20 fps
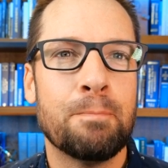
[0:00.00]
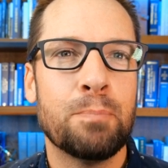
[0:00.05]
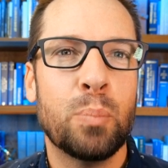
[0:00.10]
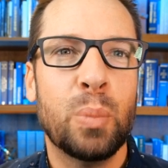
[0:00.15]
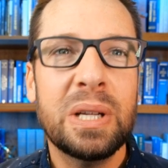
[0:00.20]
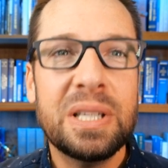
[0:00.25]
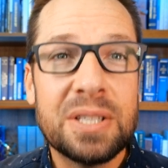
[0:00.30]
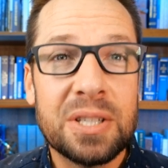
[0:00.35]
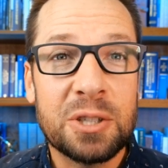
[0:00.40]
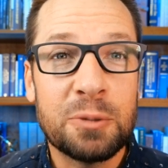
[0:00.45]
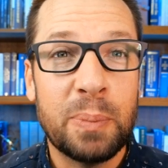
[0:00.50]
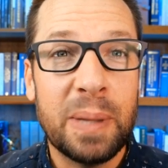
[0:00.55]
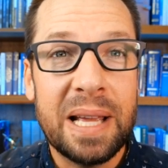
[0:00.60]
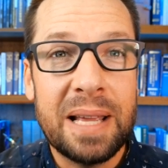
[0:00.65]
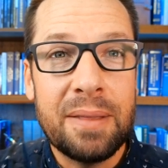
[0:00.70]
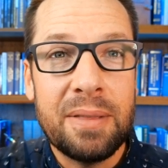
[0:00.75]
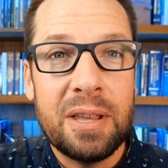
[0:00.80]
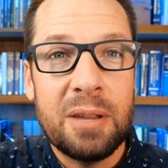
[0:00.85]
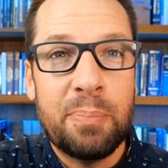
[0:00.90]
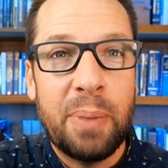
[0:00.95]
please
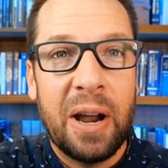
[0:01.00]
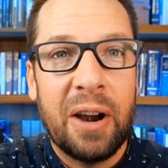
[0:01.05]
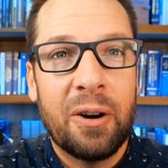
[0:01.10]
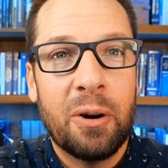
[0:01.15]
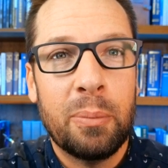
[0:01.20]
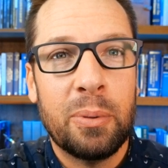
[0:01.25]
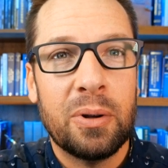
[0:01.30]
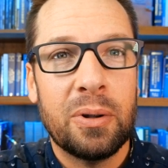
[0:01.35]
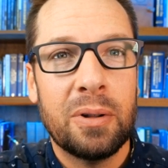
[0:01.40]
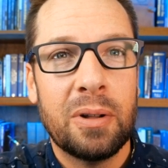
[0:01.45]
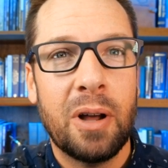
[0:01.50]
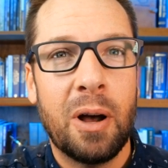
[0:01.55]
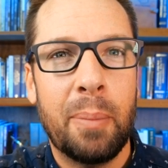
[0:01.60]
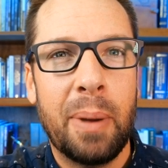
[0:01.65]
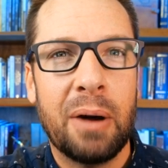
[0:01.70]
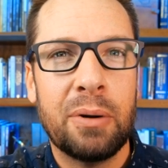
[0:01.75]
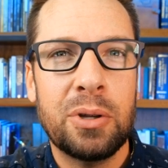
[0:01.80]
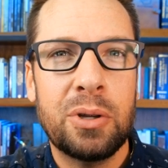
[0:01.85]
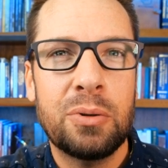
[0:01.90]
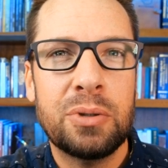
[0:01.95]
explain the parable
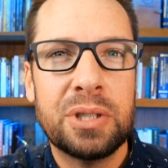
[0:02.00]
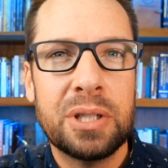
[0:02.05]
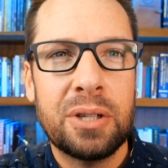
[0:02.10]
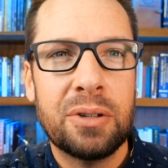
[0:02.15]
about using